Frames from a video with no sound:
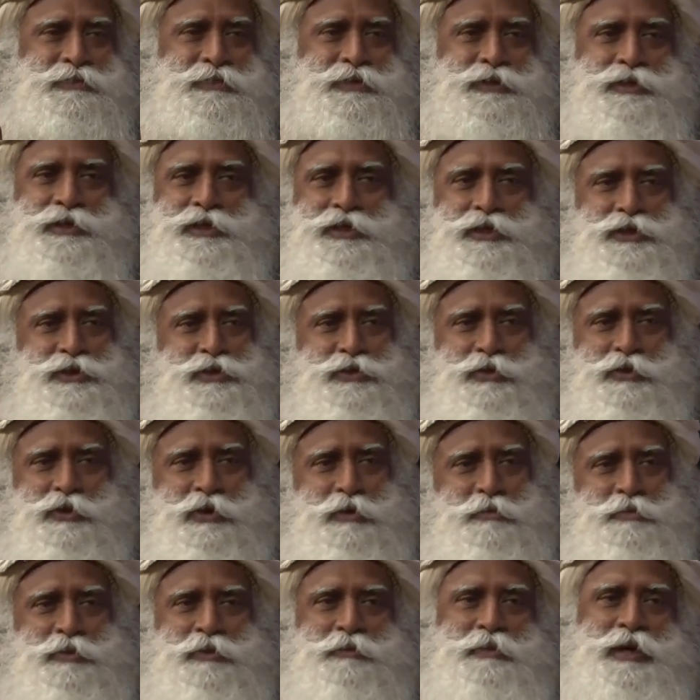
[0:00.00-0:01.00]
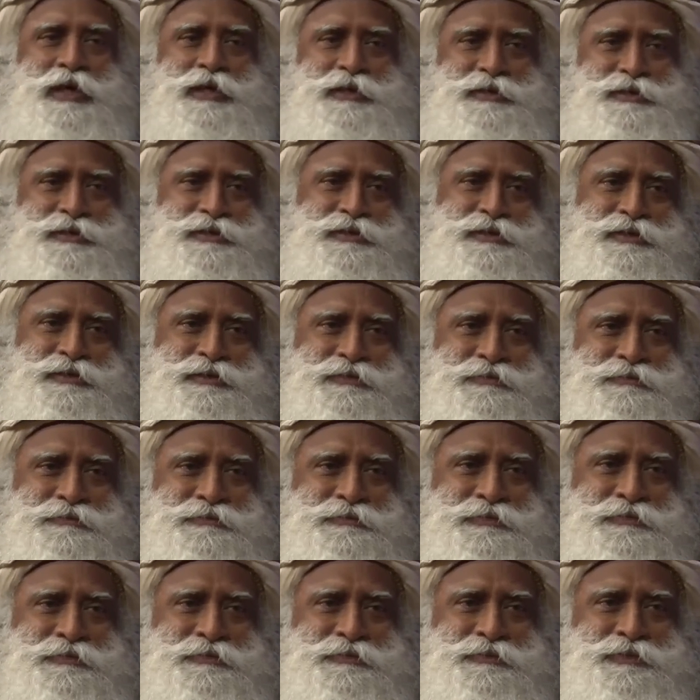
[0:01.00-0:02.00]
there is no compromise.
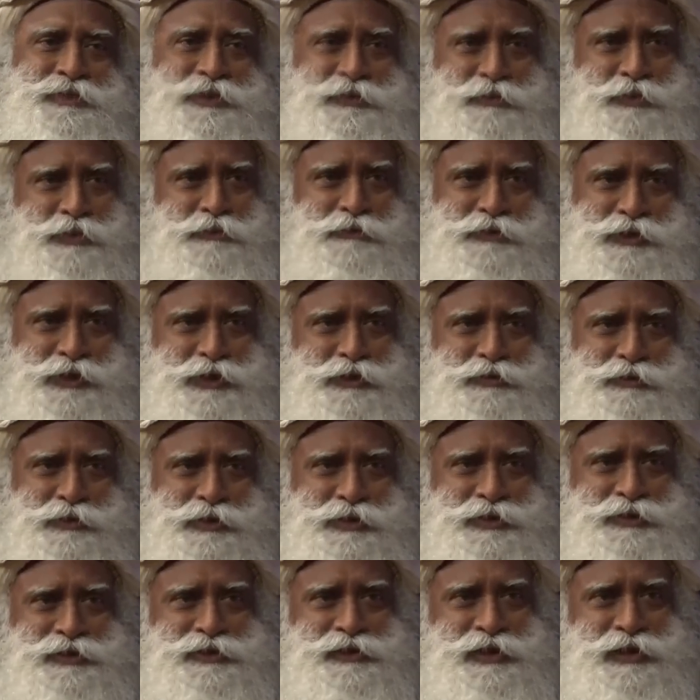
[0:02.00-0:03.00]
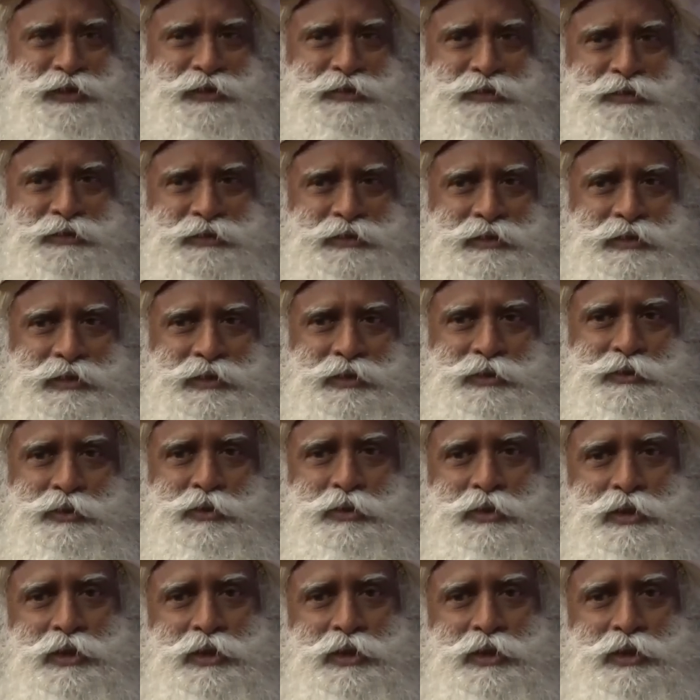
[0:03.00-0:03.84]
This is what we need to understand. You